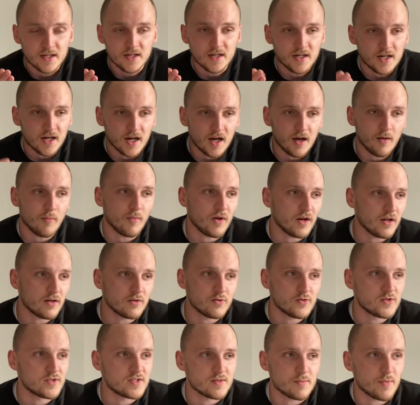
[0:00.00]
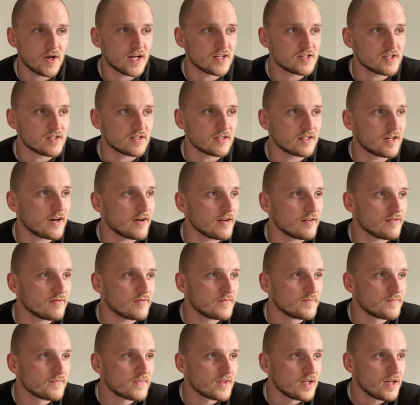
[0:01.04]
And I always imagine kind of
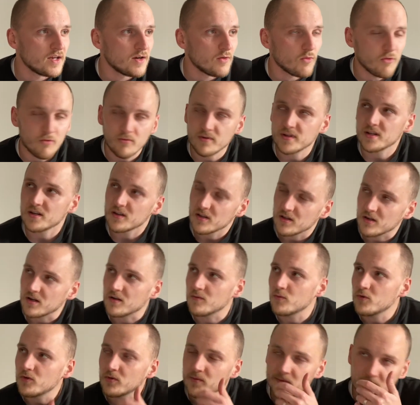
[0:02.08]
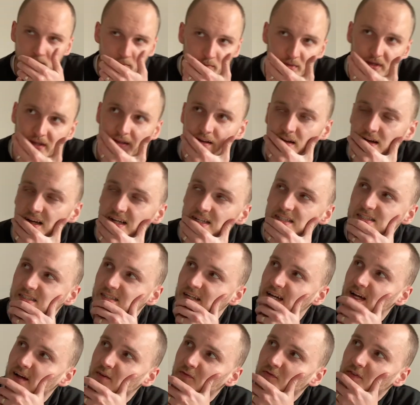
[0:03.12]
what would it be like to
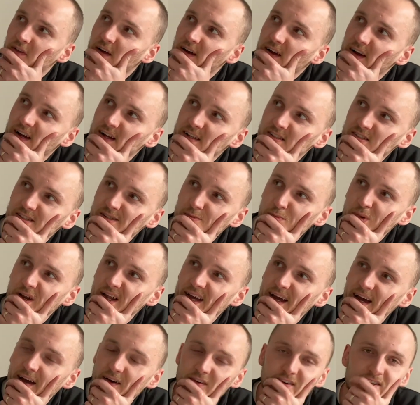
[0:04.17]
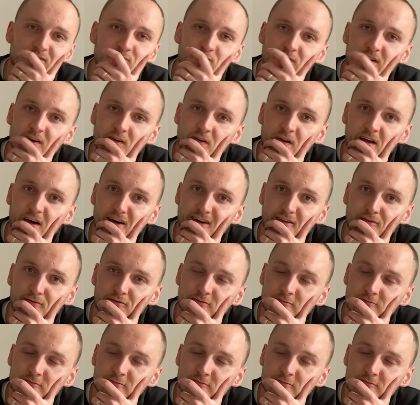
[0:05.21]
have that actually play out in real life?